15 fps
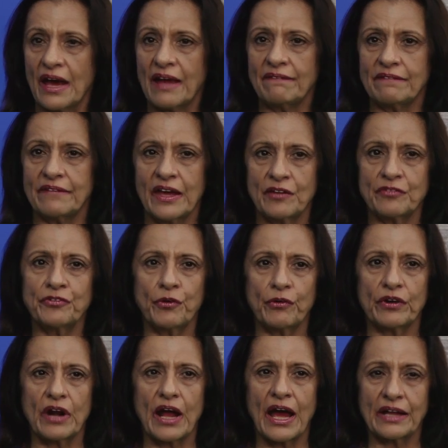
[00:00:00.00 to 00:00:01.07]
And
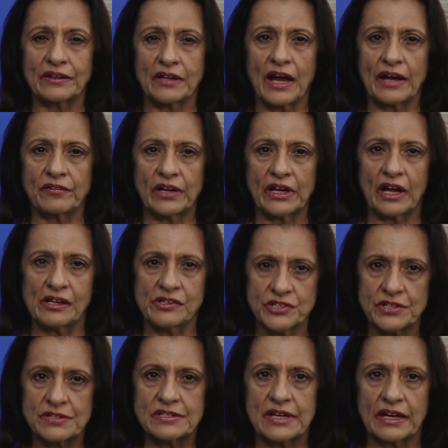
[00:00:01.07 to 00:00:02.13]
therefore, the
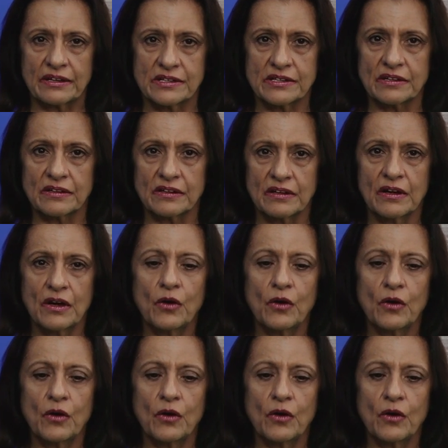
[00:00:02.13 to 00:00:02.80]
agriculture sector